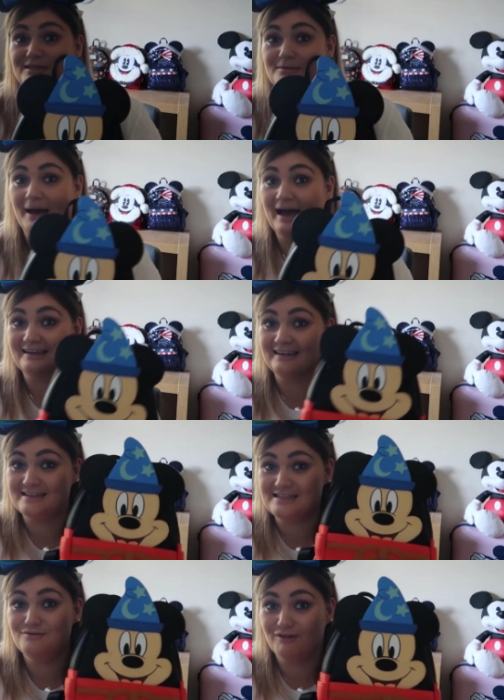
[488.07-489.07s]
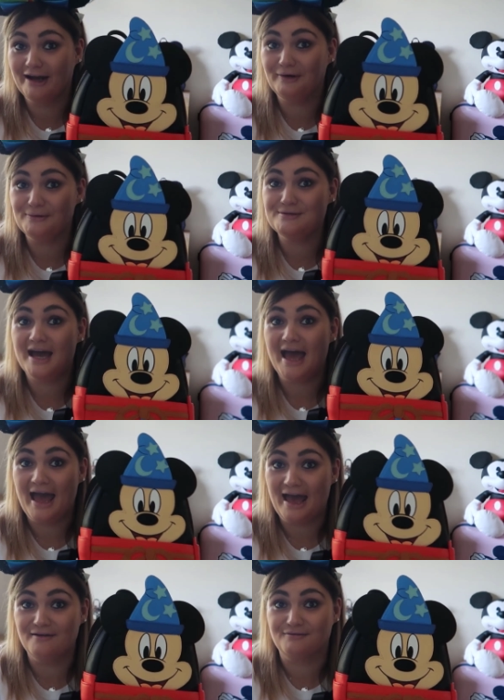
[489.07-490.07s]
was the bag that derailed
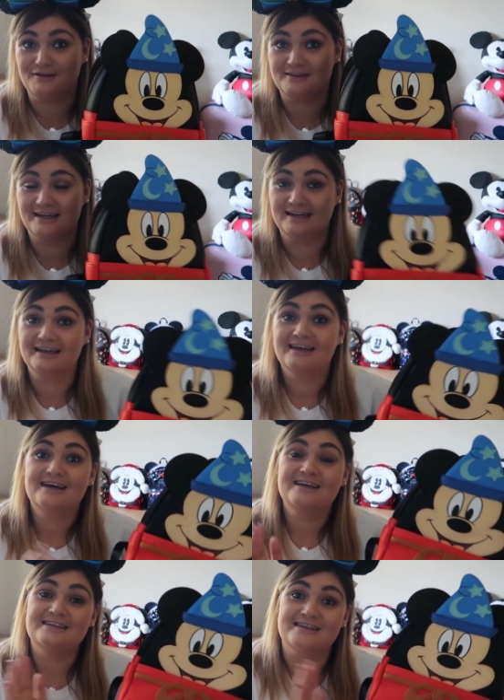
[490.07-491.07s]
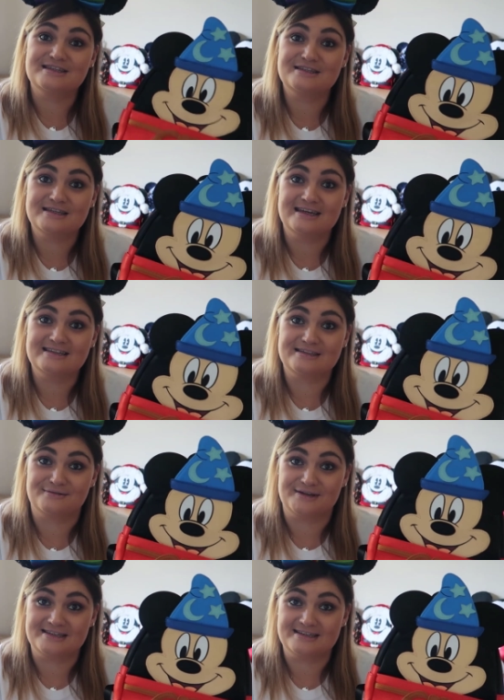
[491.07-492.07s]
everything. This is the
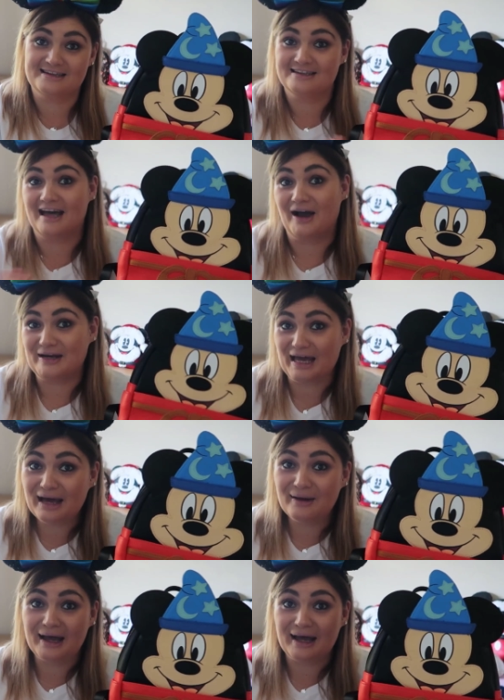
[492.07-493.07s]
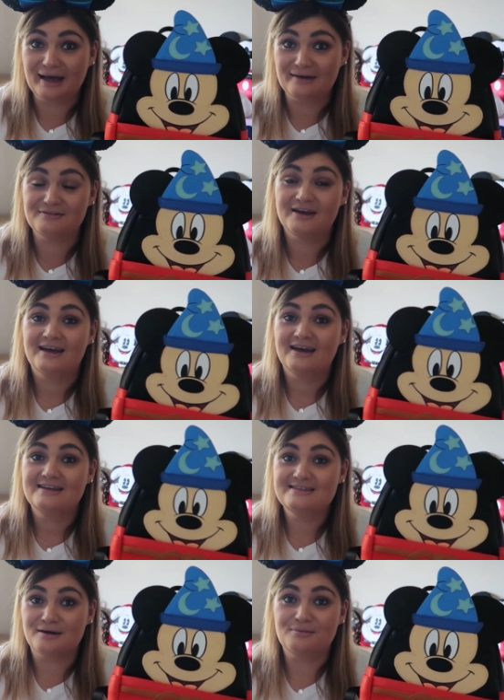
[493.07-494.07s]
reason that I now have
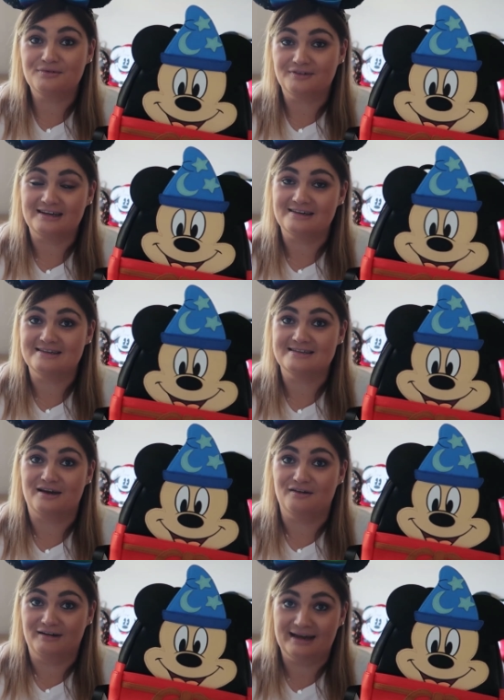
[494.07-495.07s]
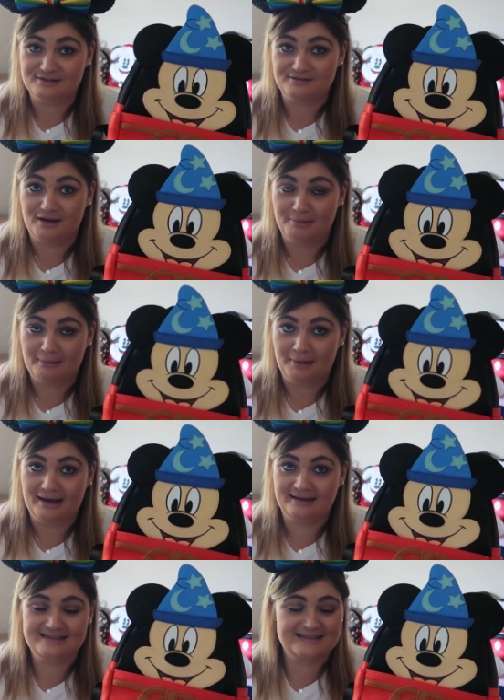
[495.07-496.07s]
double figures of Loungefly
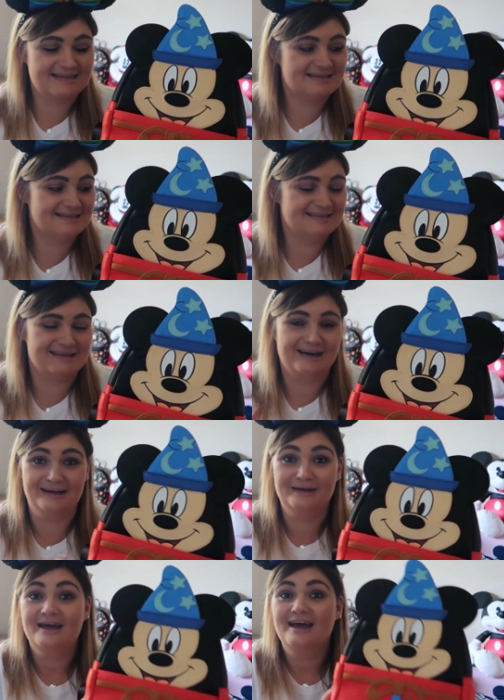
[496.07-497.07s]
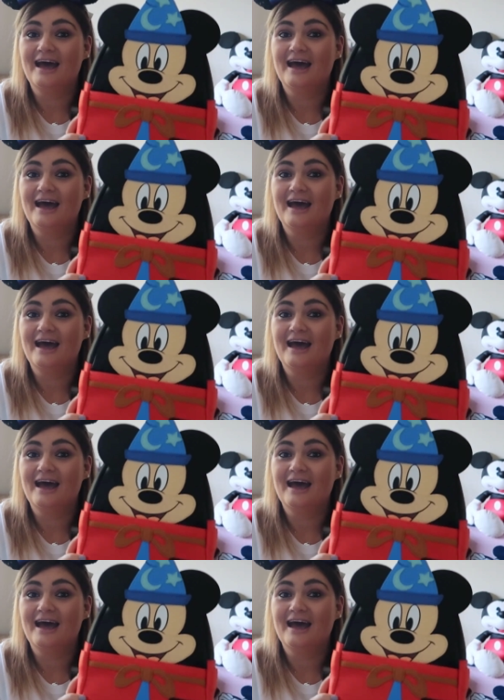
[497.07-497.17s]
backpacks. So